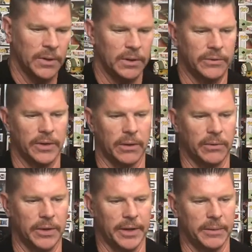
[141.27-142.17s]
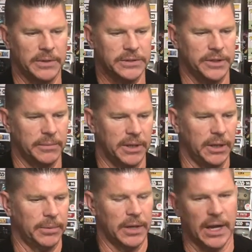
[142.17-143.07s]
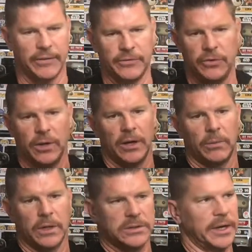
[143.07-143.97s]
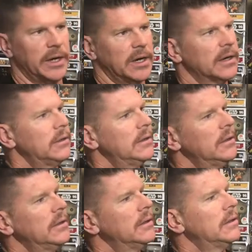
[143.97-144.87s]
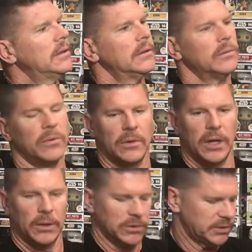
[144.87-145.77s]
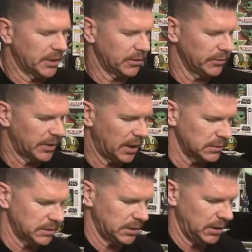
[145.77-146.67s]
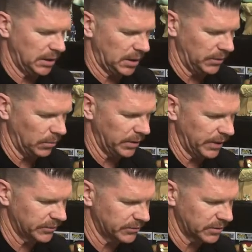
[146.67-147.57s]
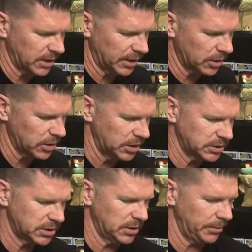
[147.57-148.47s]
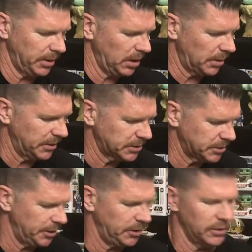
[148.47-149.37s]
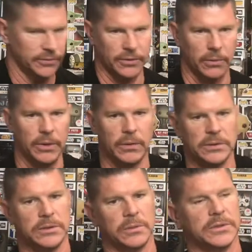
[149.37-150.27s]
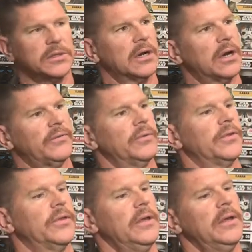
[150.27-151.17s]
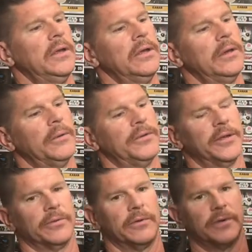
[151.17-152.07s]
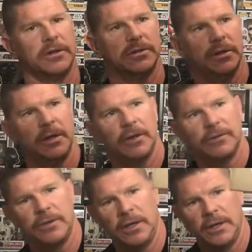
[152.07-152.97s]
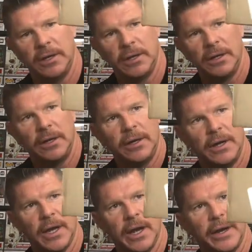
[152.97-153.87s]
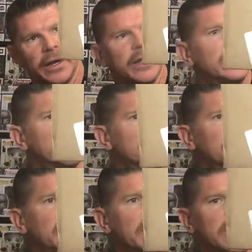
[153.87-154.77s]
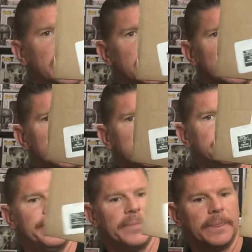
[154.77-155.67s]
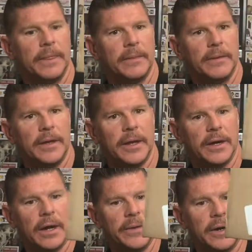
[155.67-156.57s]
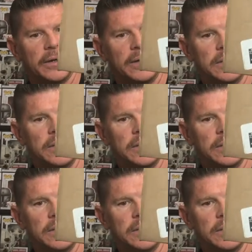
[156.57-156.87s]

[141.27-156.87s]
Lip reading: it's not really a mystery to me. But I have two other ones right here. We'll check those out, and the one that's kind of crunched, it'll be a mystery to you. So we'll start off with this one first. So you can see had some pretty good hit on there,